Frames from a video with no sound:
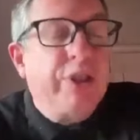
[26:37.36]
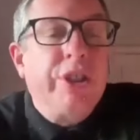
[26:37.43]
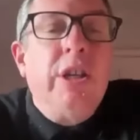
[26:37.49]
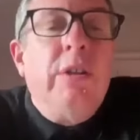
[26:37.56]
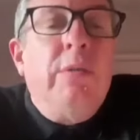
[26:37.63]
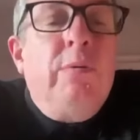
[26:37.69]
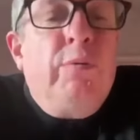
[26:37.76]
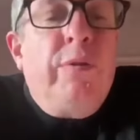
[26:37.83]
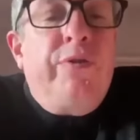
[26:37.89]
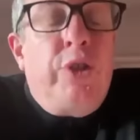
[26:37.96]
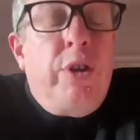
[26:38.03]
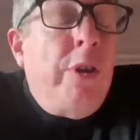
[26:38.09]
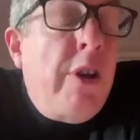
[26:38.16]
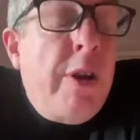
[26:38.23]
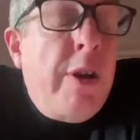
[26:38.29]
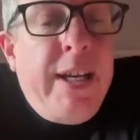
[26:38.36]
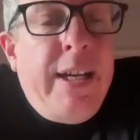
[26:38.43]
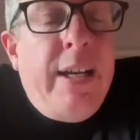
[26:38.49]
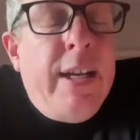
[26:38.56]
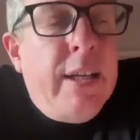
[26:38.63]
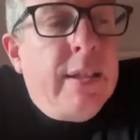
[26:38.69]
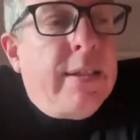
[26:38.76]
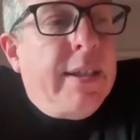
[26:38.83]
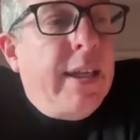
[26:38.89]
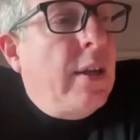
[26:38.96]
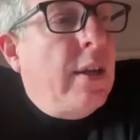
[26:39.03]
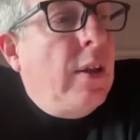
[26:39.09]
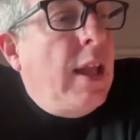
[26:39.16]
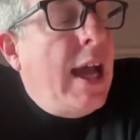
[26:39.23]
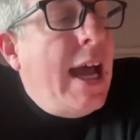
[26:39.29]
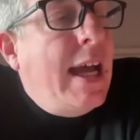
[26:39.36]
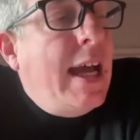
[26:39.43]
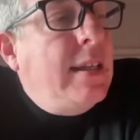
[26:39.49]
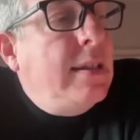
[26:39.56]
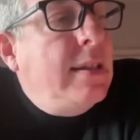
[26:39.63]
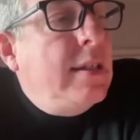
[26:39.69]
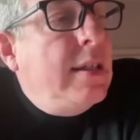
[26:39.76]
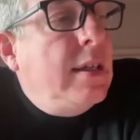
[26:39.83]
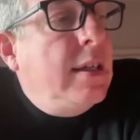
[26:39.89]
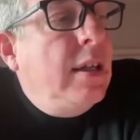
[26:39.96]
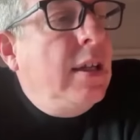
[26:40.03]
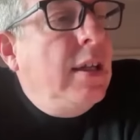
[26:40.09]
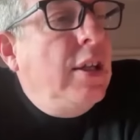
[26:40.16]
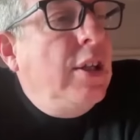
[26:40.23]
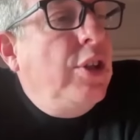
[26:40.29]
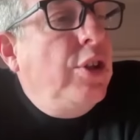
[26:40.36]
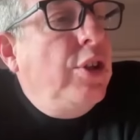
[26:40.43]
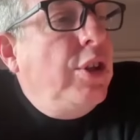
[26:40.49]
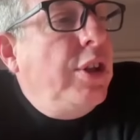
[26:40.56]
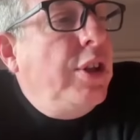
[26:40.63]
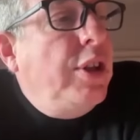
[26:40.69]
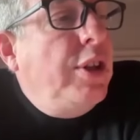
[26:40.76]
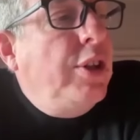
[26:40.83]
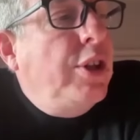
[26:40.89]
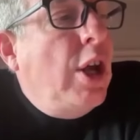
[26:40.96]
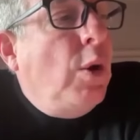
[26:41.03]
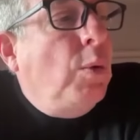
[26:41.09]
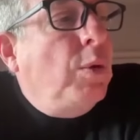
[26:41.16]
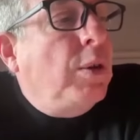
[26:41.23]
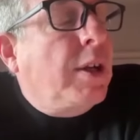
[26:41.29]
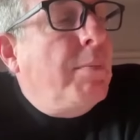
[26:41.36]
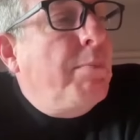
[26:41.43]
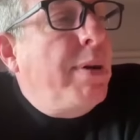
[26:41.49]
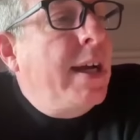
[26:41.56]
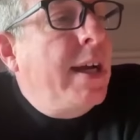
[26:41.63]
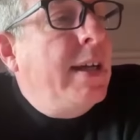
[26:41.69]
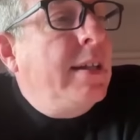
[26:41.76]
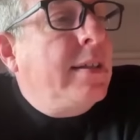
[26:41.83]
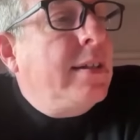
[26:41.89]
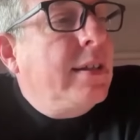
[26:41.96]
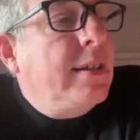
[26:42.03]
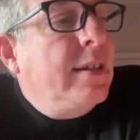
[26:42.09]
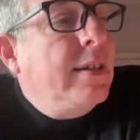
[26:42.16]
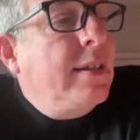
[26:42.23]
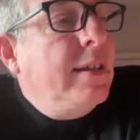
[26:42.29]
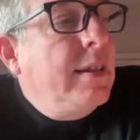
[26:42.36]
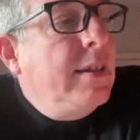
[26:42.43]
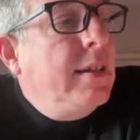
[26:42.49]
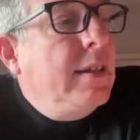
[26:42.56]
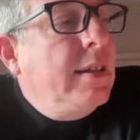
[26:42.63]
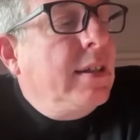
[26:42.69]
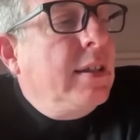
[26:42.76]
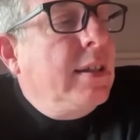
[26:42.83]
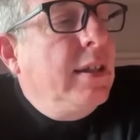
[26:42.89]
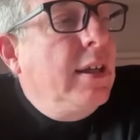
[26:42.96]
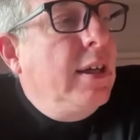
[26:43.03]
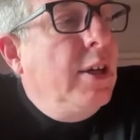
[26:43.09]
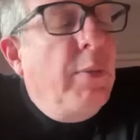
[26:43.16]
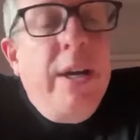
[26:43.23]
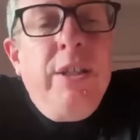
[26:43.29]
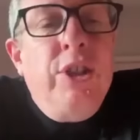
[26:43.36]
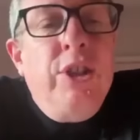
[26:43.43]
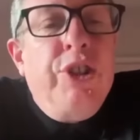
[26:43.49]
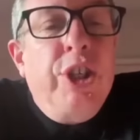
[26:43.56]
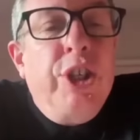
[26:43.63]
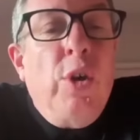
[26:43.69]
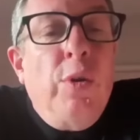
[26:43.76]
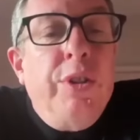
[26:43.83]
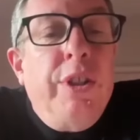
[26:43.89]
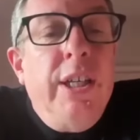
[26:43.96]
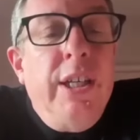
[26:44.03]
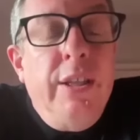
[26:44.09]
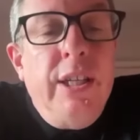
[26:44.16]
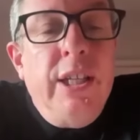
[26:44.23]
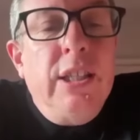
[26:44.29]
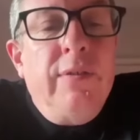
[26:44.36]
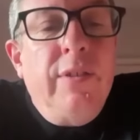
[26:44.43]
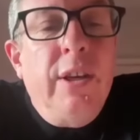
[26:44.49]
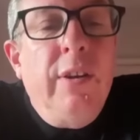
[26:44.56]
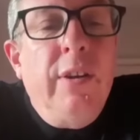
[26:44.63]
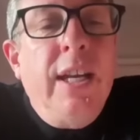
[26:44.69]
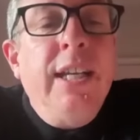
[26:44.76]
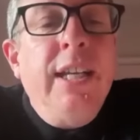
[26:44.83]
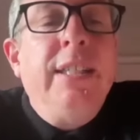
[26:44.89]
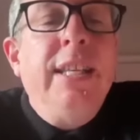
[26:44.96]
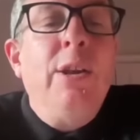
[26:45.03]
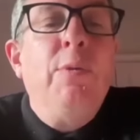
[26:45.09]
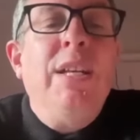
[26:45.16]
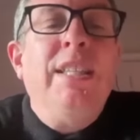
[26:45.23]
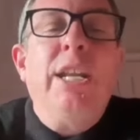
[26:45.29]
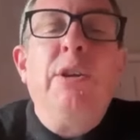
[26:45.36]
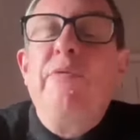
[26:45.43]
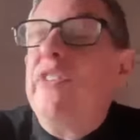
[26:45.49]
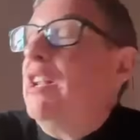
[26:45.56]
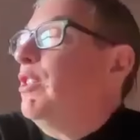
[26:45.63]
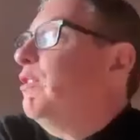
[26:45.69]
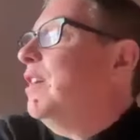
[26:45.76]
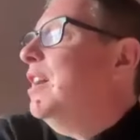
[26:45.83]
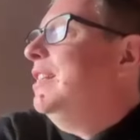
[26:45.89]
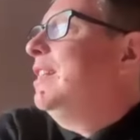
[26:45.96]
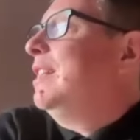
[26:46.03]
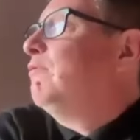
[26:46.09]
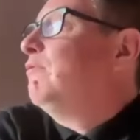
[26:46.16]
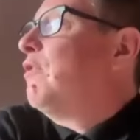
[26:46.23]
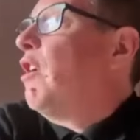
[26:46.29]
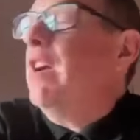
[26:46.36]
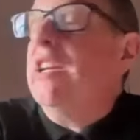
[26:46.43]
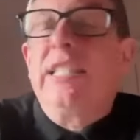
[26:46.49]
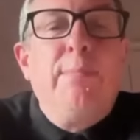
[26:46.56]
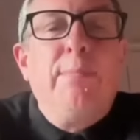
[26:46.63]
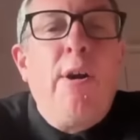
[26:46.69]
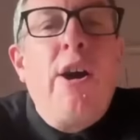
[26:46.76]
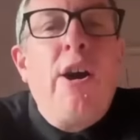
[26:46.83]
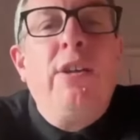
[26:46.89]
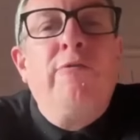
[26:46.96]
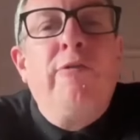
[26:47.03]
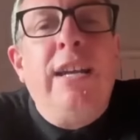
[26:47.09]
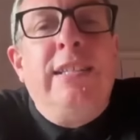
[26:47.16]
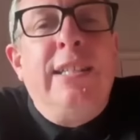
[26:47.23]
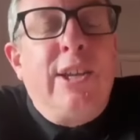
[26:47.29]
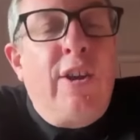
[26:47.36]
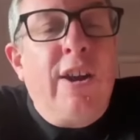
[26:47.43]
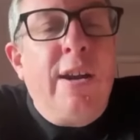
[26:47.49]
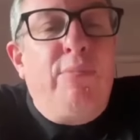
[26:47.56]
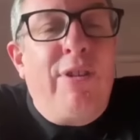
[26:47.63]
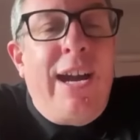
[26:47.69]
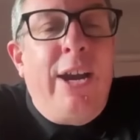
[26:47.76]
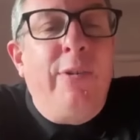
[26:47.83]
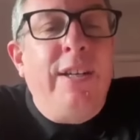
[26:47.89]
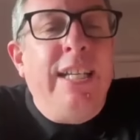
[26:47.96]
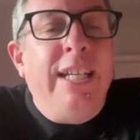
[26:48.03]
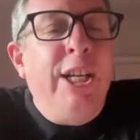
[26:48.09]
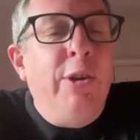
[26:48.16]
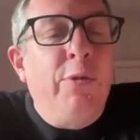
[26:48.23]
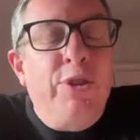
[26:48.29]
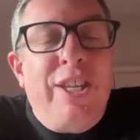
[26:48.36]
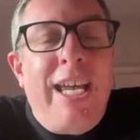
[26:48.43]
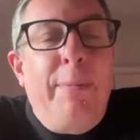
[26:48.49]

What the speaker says: Return with Do You Know What I Mean single, and Noel compared Oasis to God in the interview, and we did it with a little wry smile and raised his eyebrow, and he knew it was